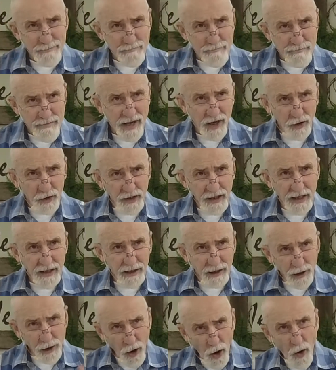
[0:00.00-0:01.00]
million
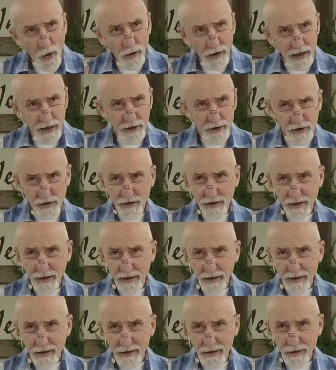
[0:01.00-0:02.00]
locusts
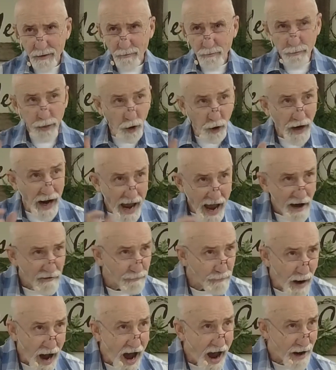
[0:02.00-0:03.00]
per half
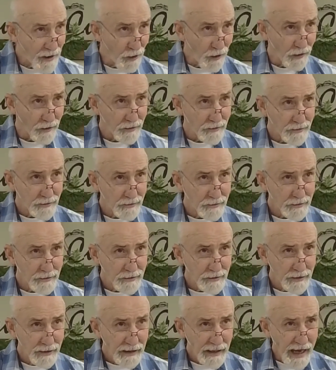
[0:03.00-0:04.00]
mile.
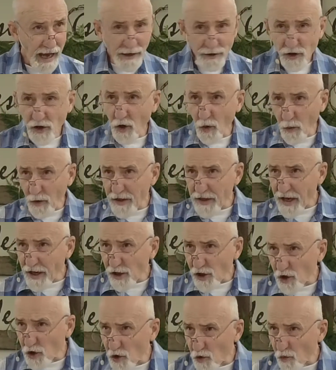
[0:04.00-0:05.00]
And so when they
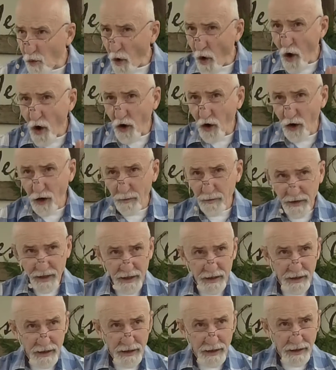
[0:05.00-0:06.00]
swarmed,
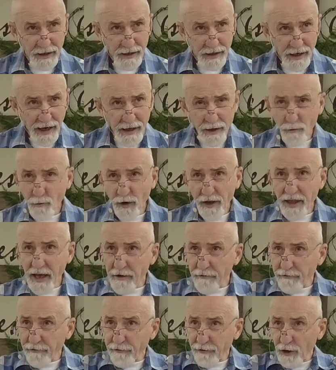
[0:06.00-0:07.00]
and when they
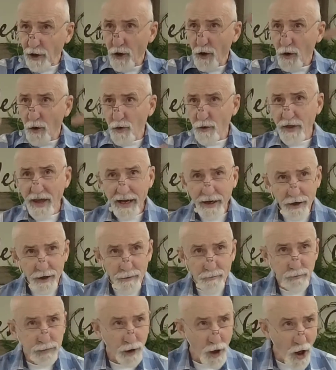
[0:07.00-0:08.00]
flew, they
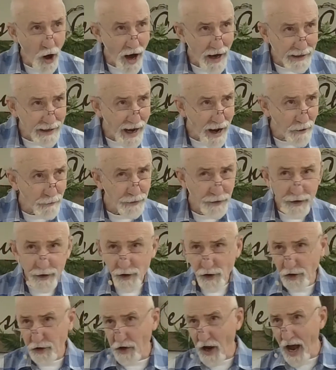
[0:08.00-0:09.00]
could blot out the
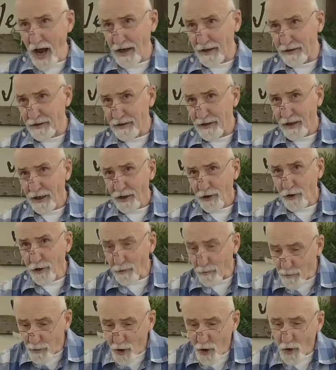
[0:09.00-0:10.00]
sun, the
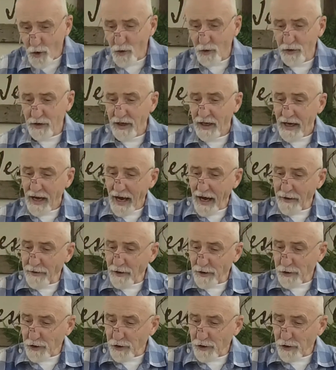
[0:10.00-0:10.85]
moon, and the